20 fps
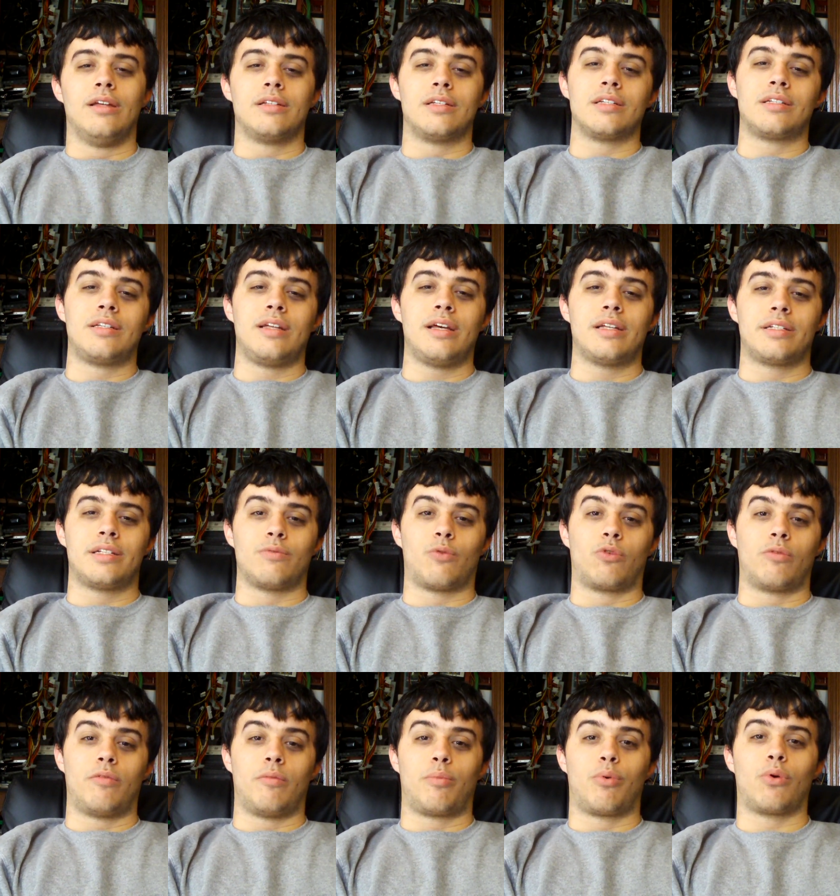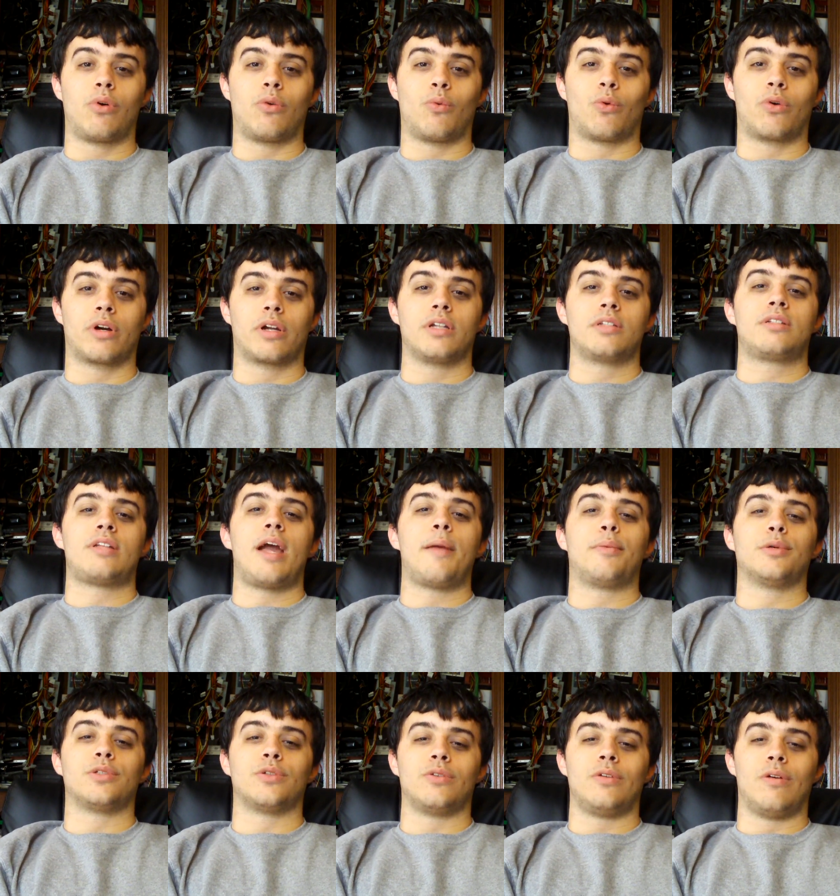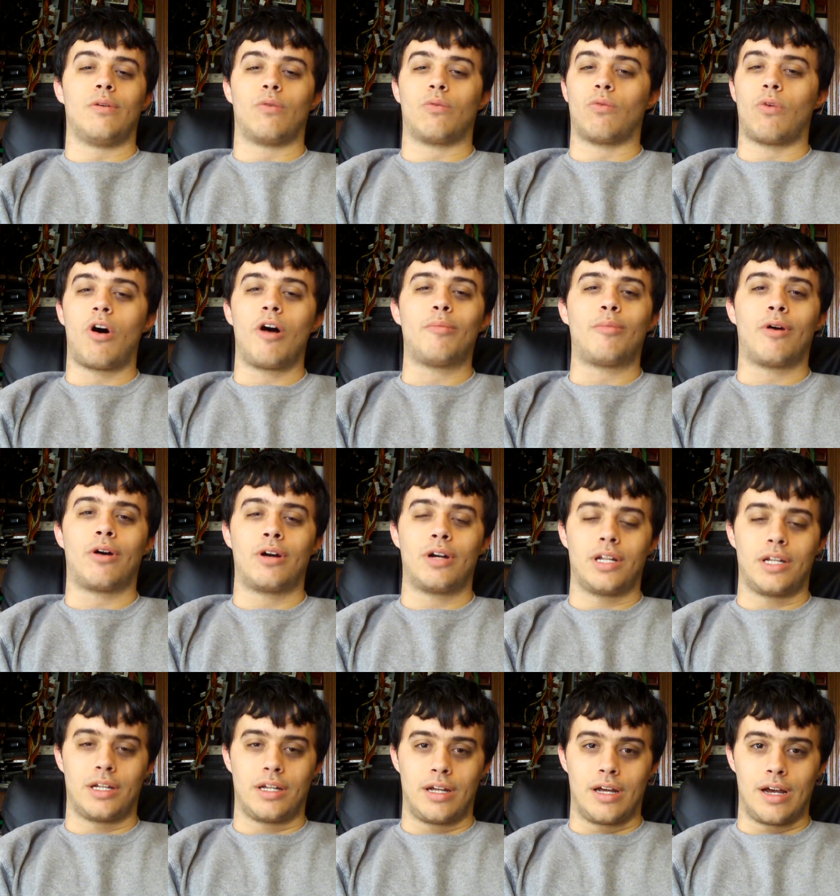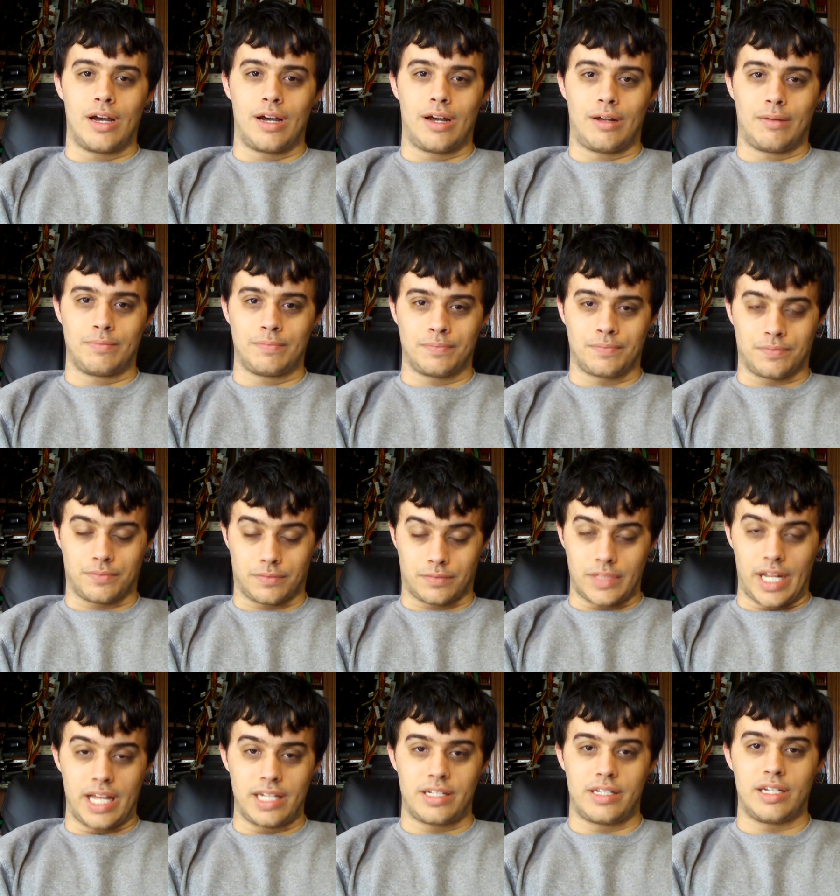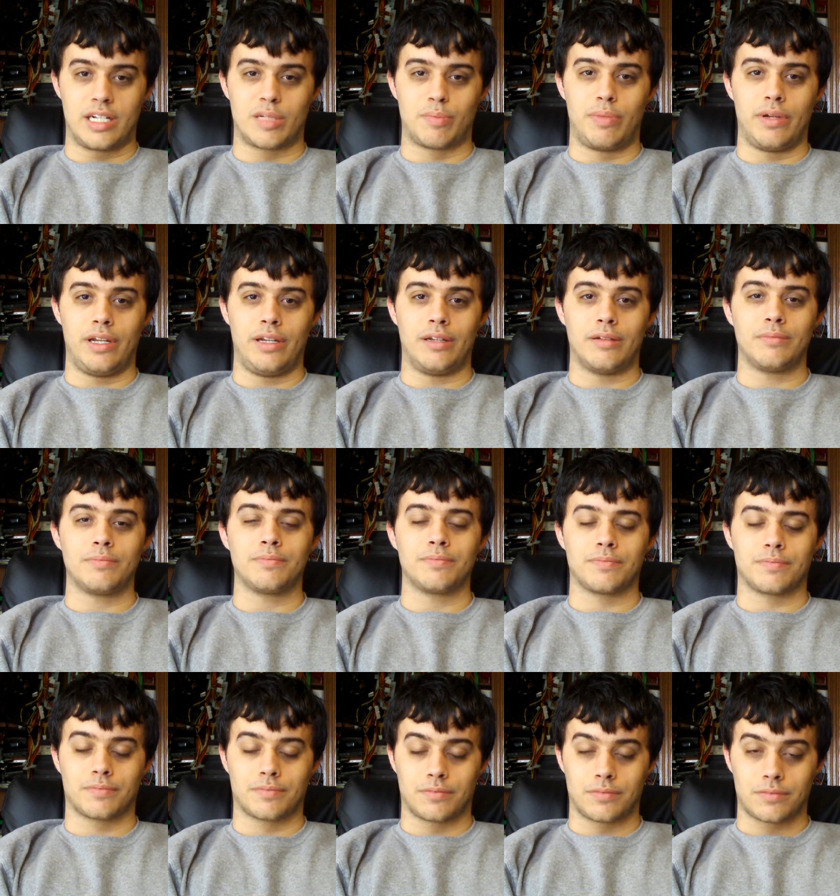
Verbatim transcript: since he has to report to work at Staples or Walmart at 6 p.m.